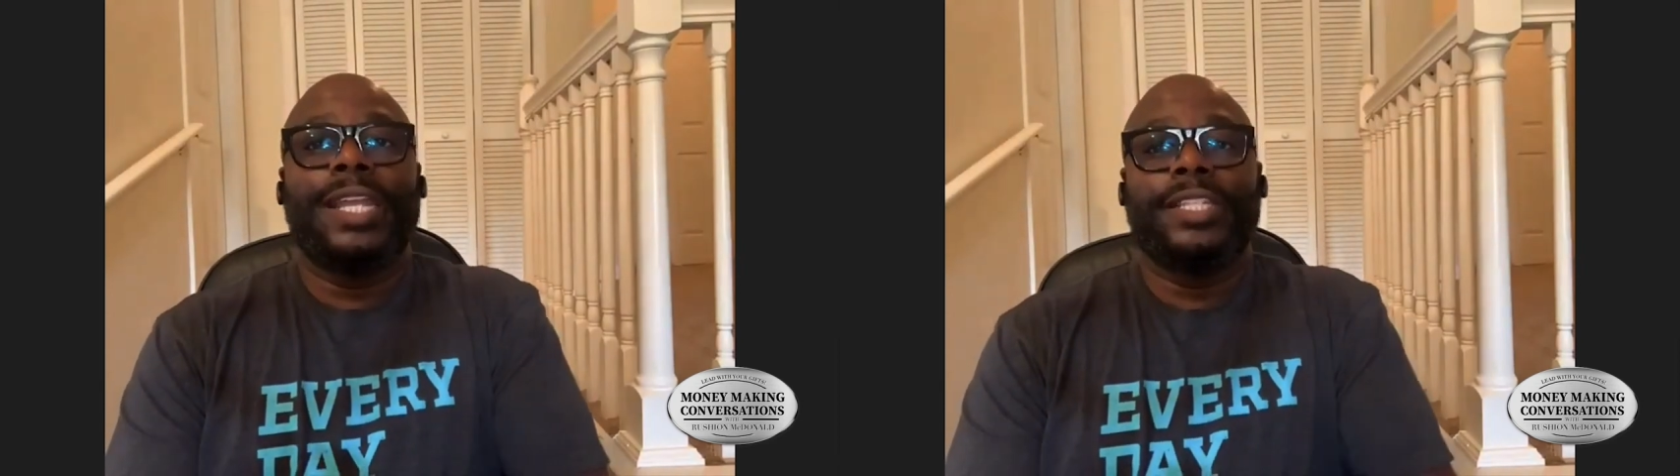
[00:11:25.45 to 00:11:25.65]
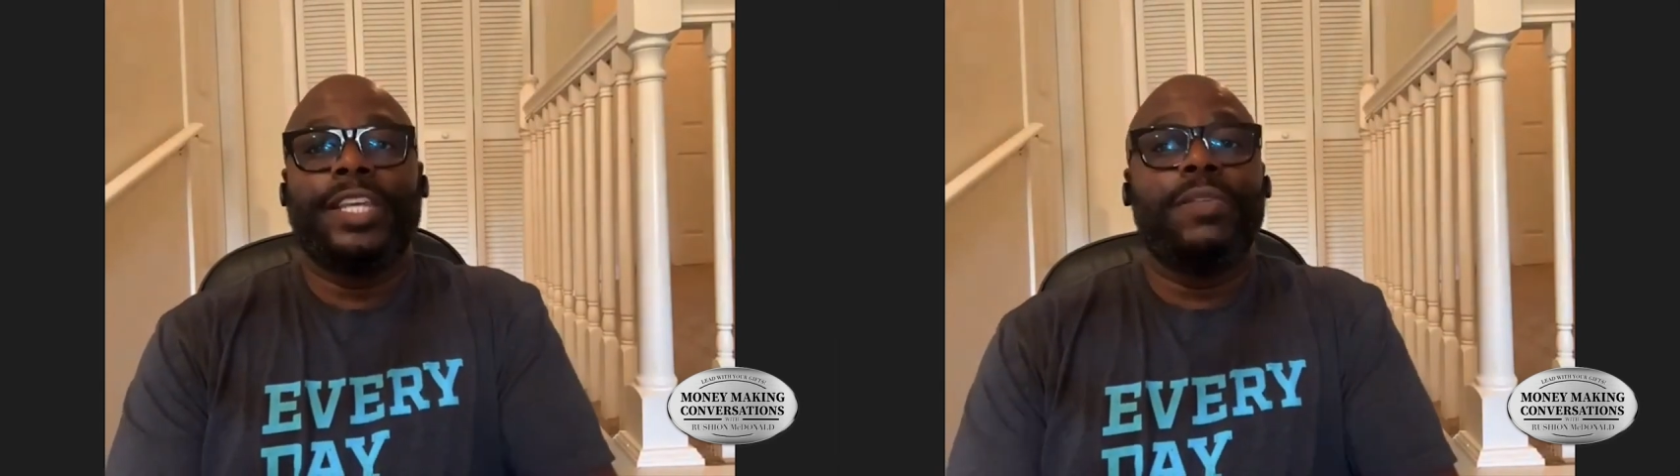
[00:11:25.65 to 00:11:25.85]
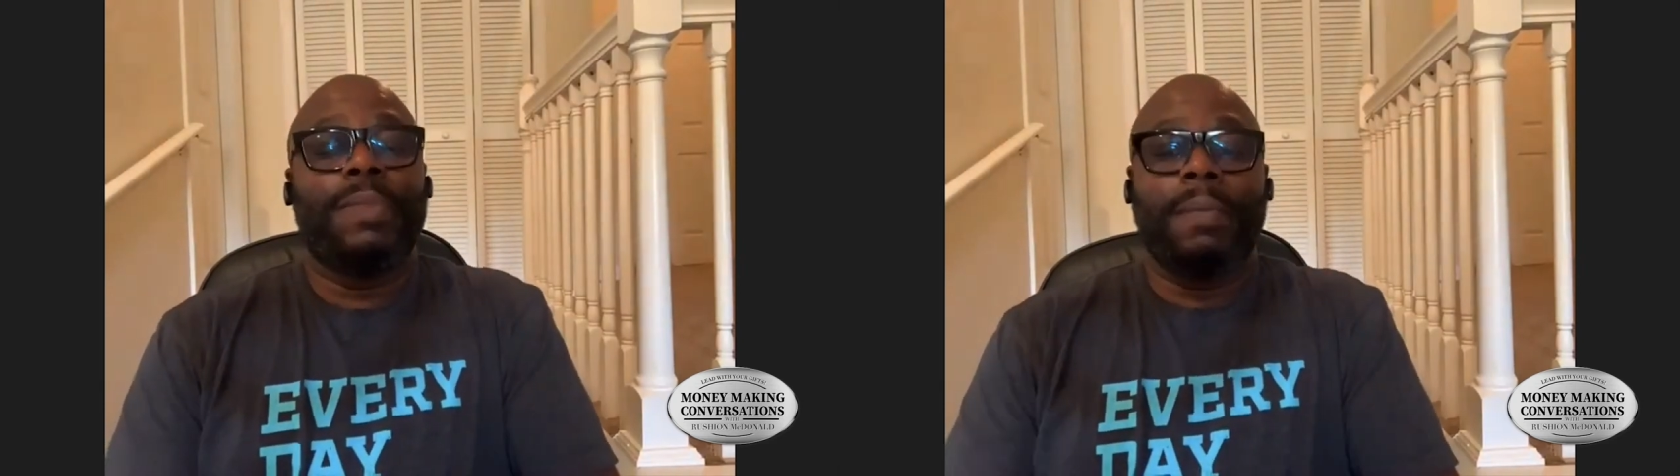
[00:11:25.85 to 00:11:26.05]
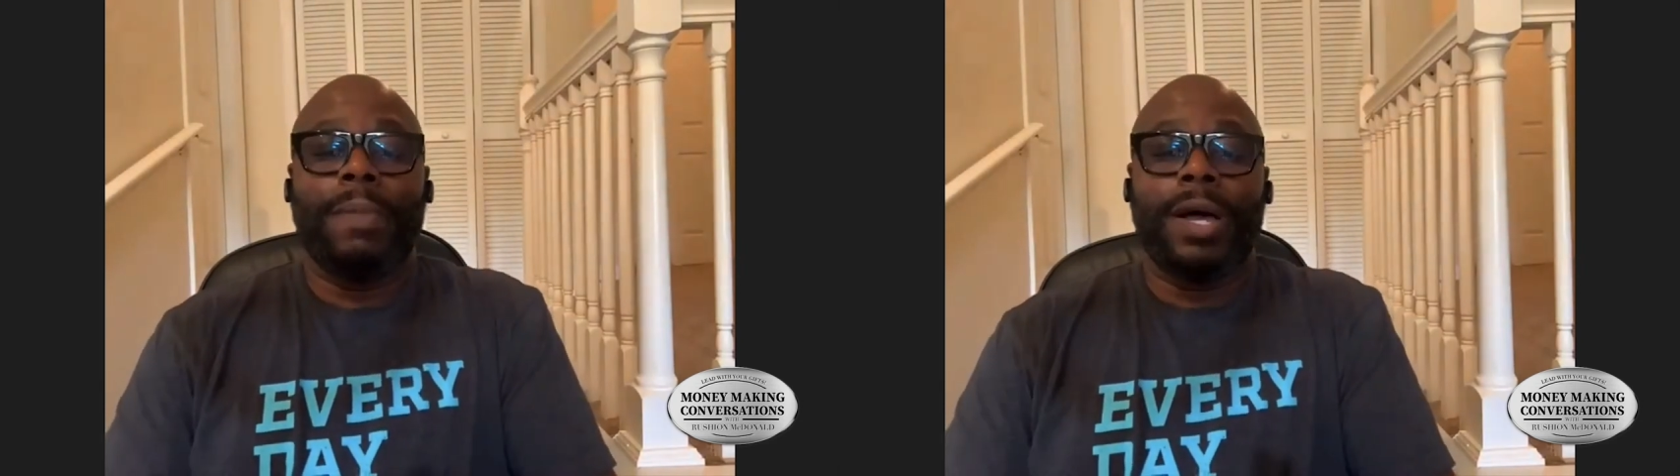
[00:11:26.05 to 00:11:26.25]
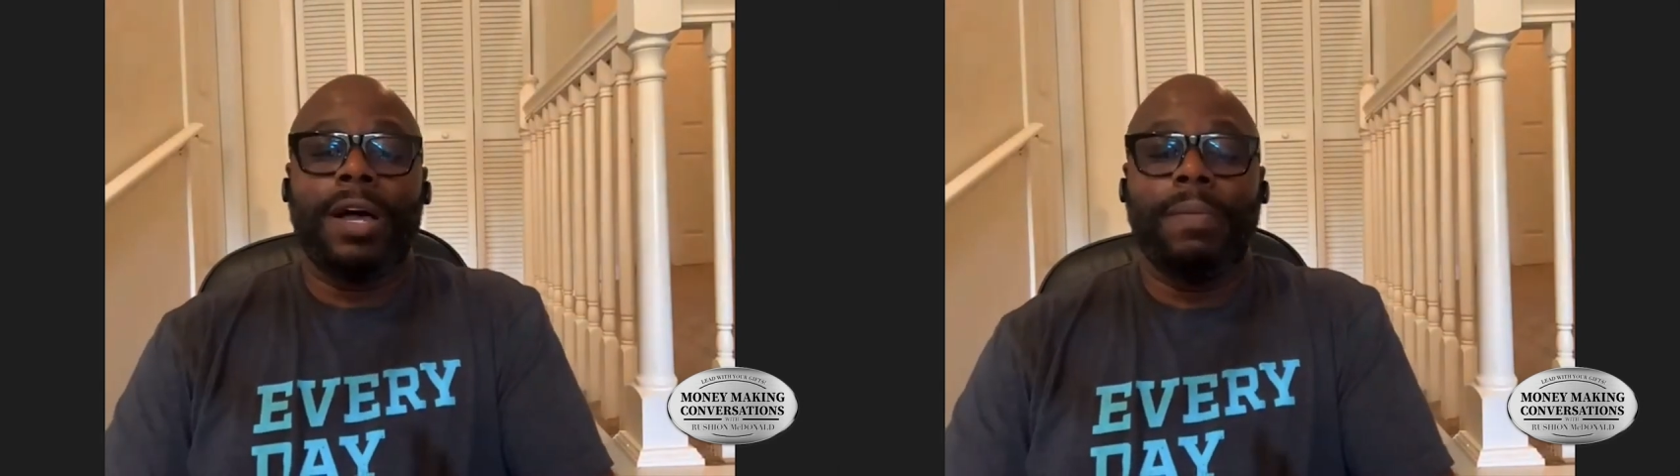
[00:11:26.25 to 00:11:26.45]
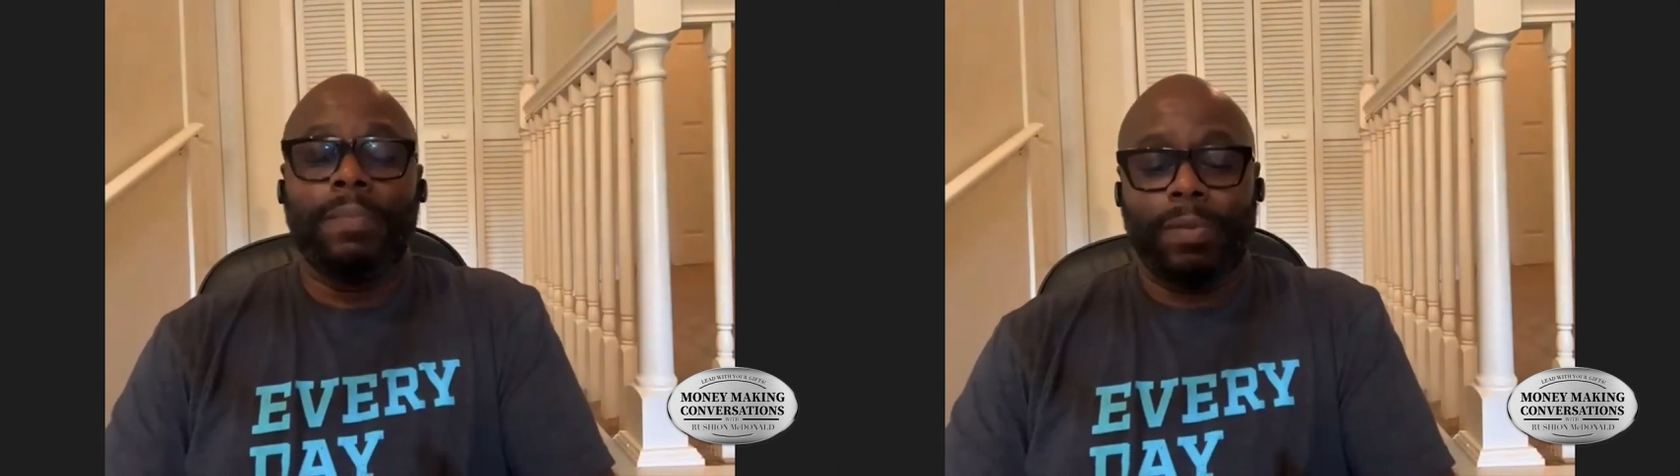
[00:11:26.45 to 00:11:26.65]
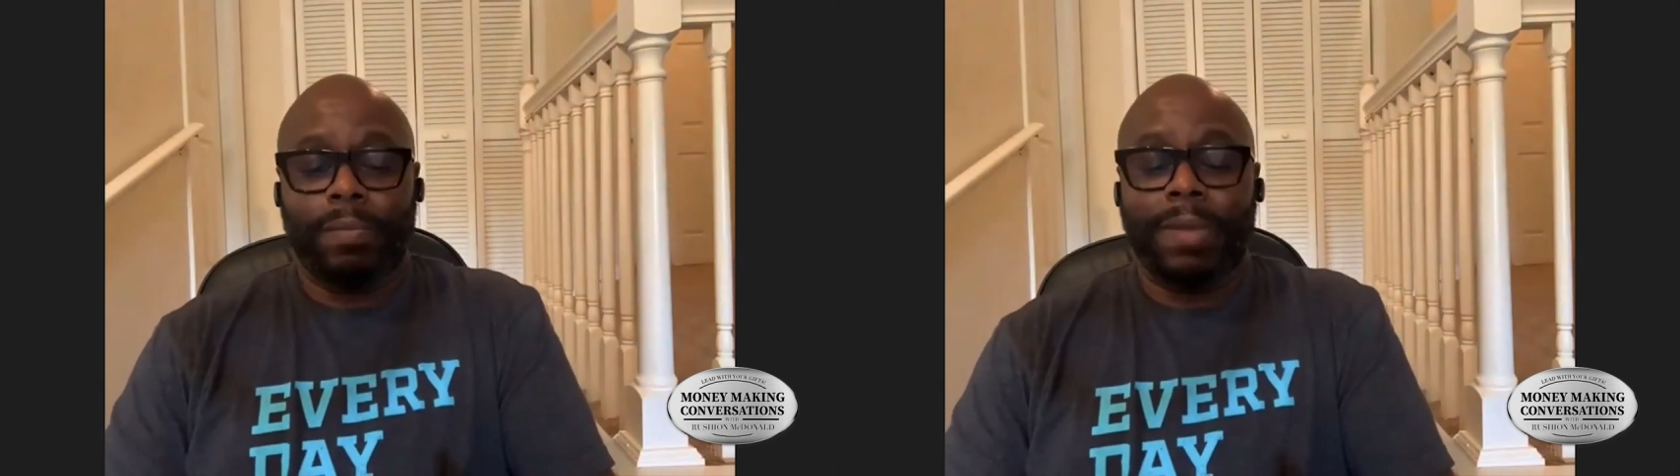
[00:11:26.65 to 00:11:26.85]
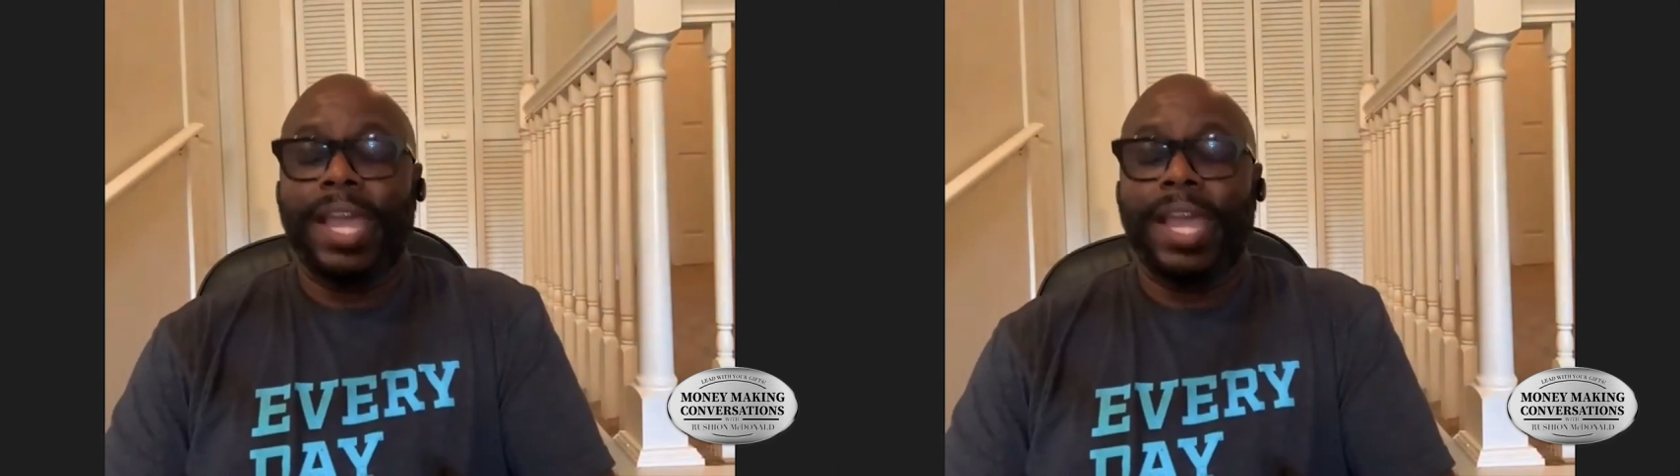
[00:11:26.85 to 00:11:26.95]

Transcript: I got to tell you, my mom,